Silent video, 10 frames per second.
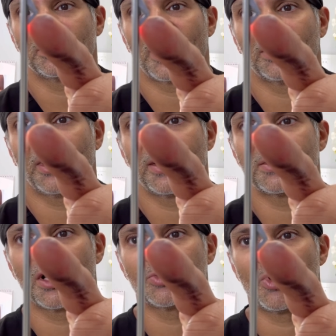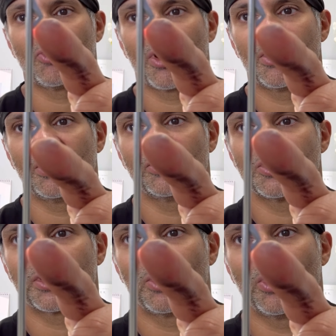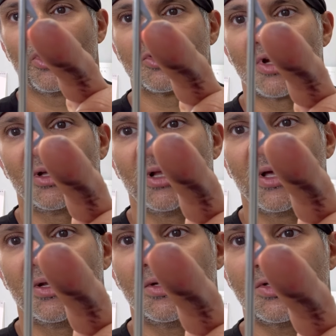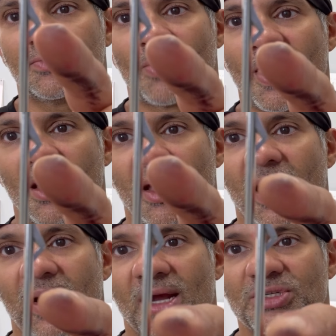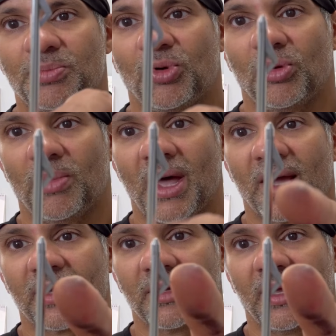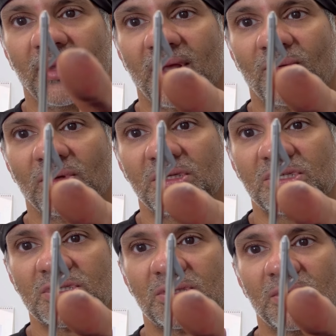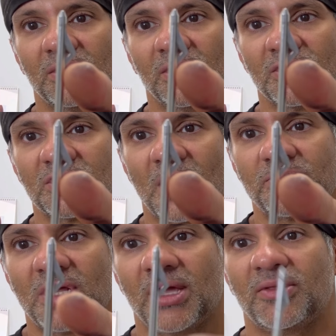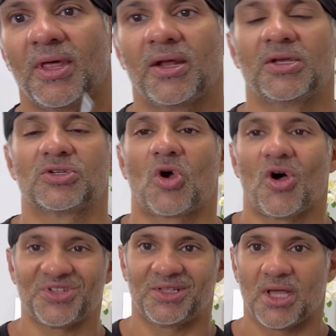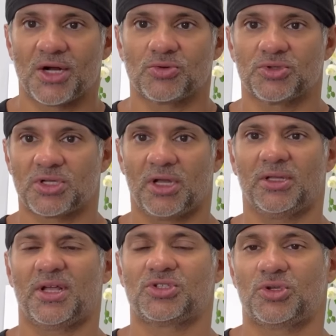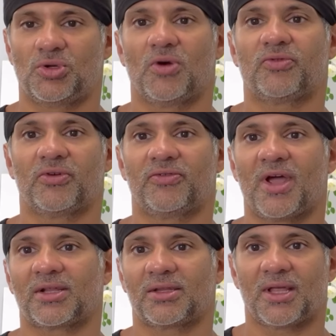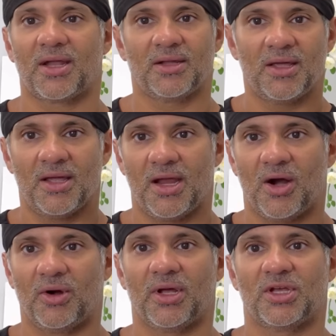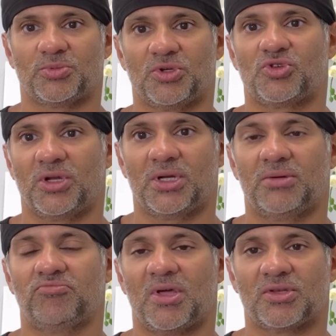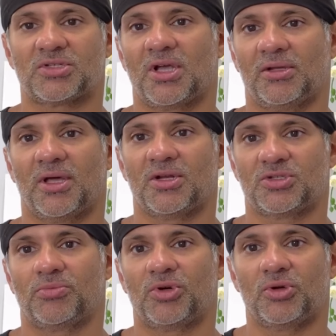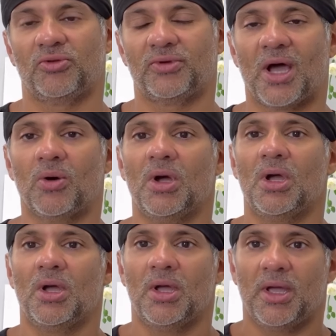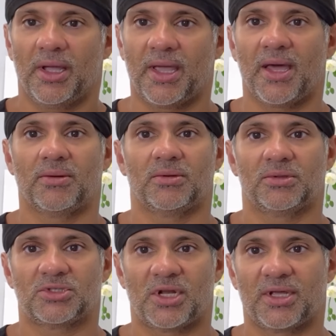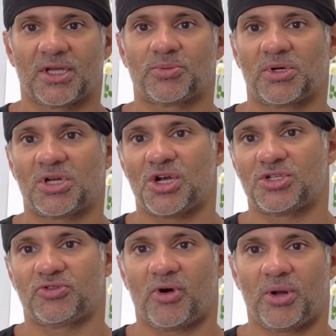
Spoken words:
That light tells me right underneath the skin where the cellulite is, and I actually pull back, and that releases the little septate that is causing the actual cellulite. So you know for a fact that that area has been treated and the cellulite is improved. Now, again, setting expectations is very